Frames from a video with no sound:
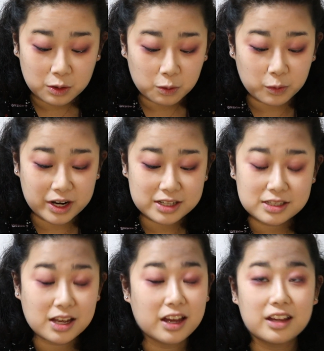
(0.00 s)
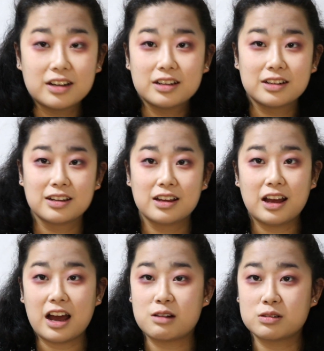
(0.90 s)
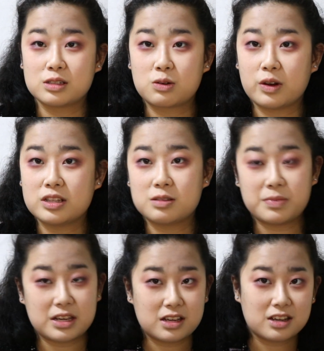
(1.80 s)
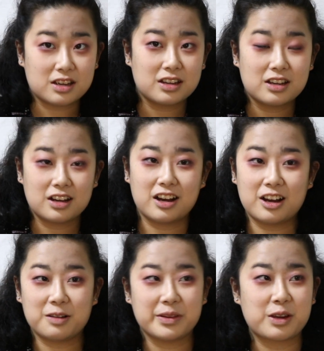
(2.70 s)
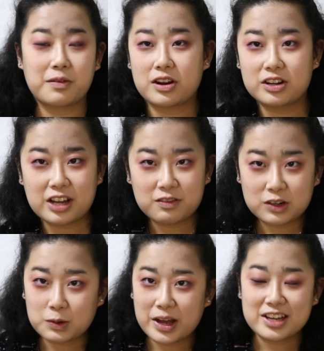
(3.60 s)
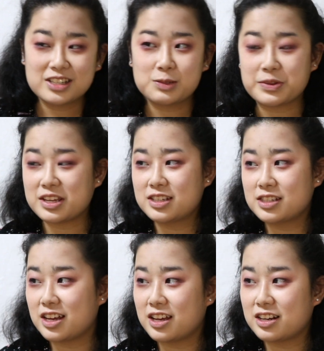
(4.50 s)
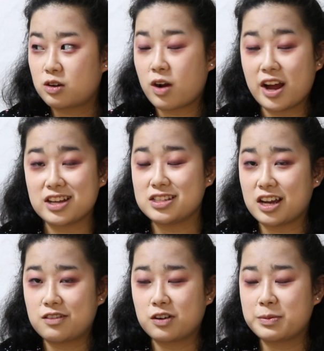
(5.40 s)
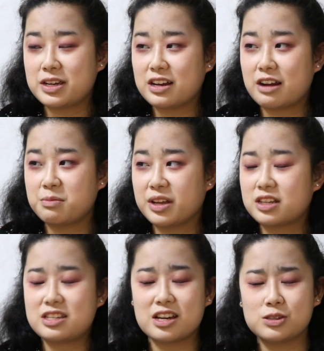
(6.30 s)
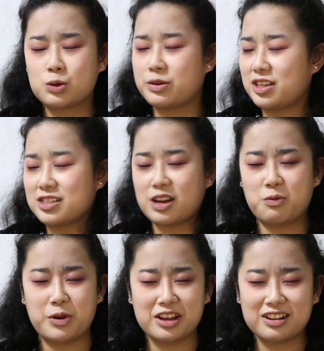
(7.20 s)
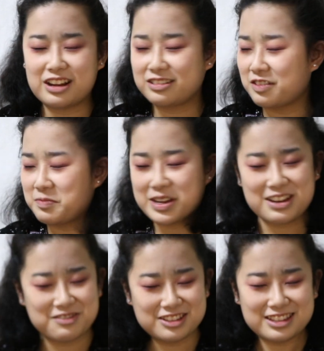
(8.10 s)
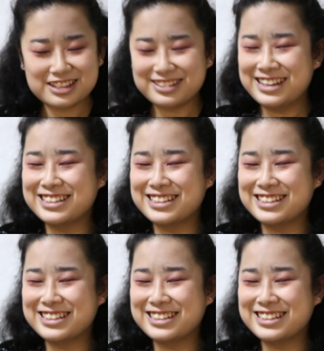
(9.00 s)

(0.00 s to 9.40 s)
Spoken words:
When I said I was going to be like ride or die for Twice, when they said cry and die for me, I'm like, yes queens, I will. I'll give my everything.